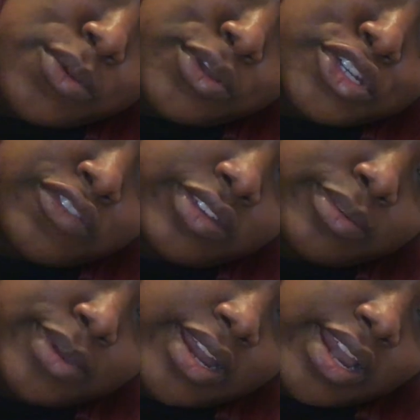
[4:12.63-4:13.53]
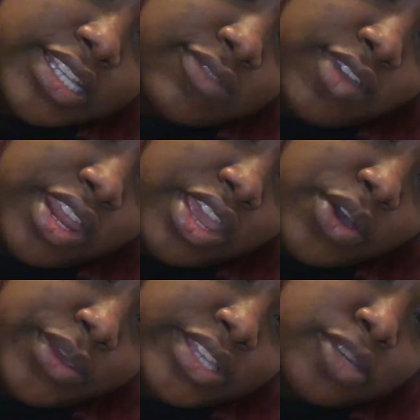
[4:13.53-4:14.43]
what your favorite part of this
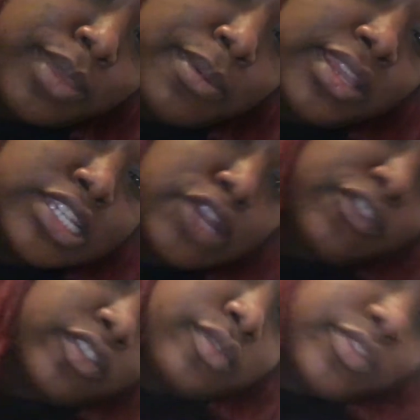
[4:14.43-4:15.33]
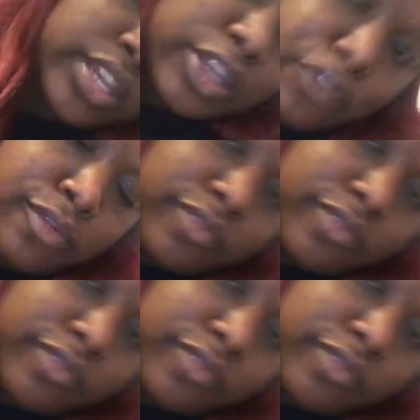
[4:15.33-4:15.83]
video is. Or maybe just your favorite video from